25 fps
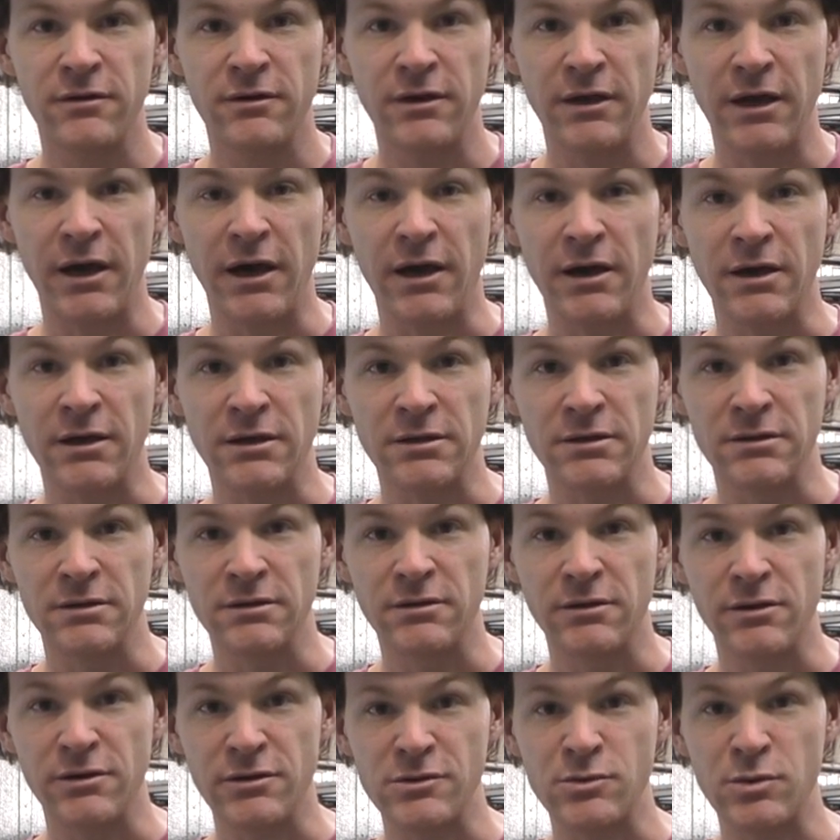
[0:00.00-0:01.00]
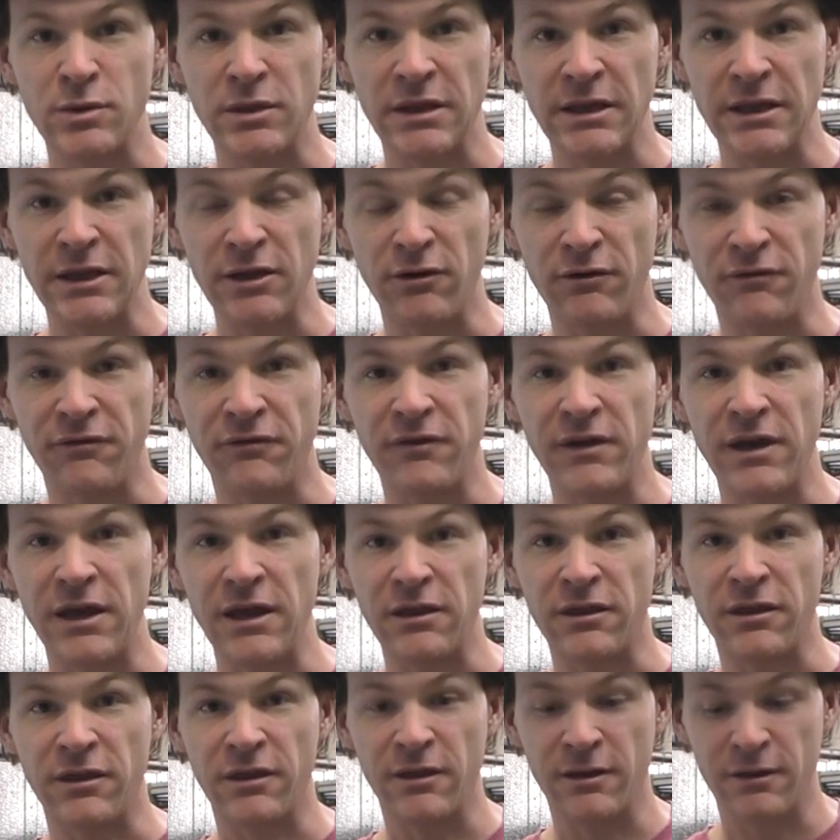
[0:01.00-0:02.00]
Yeah, those with little
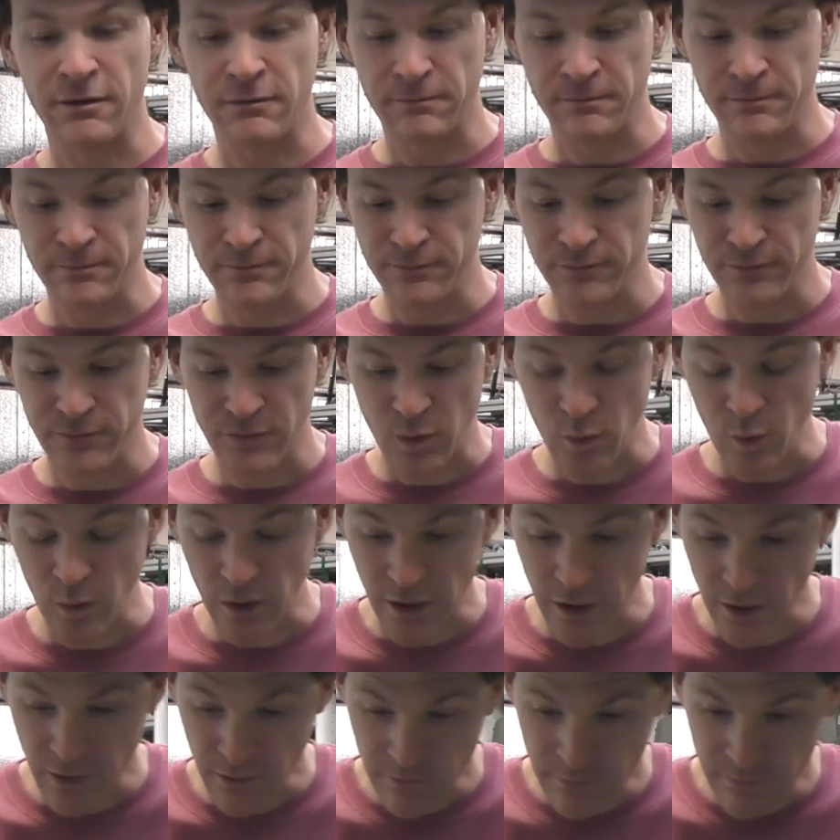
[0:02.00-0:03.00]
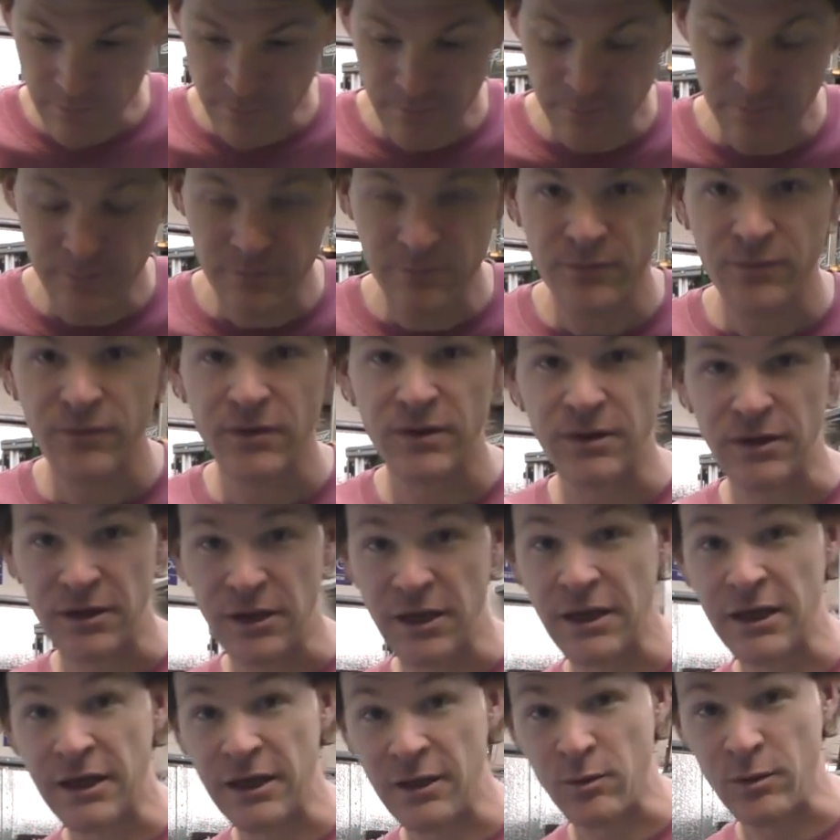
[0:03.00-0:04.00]
faith, well,
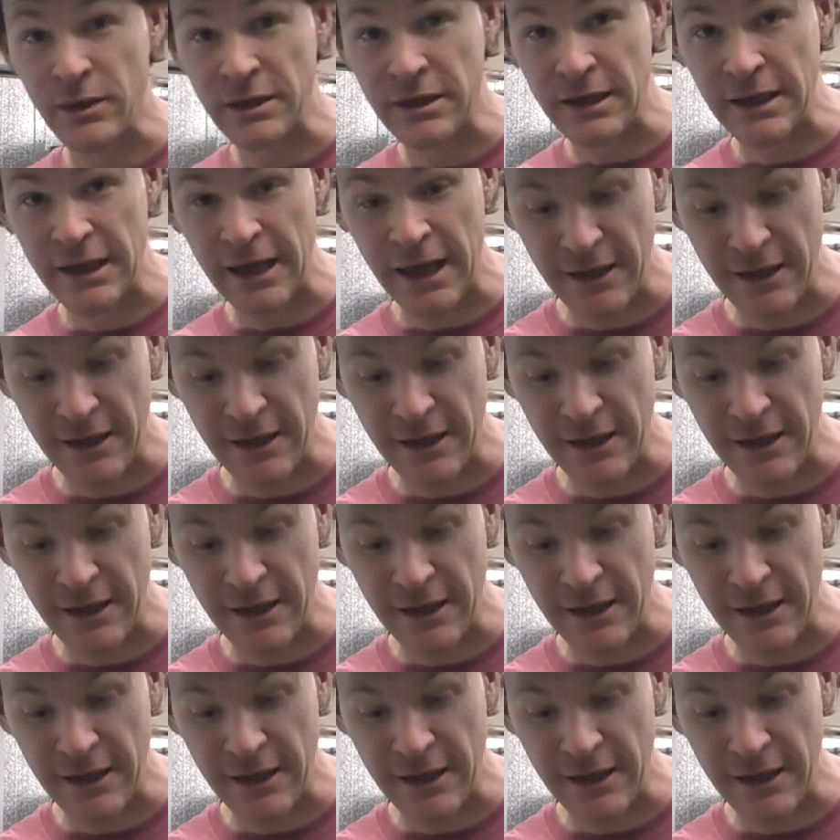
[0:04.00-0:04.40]
they get what they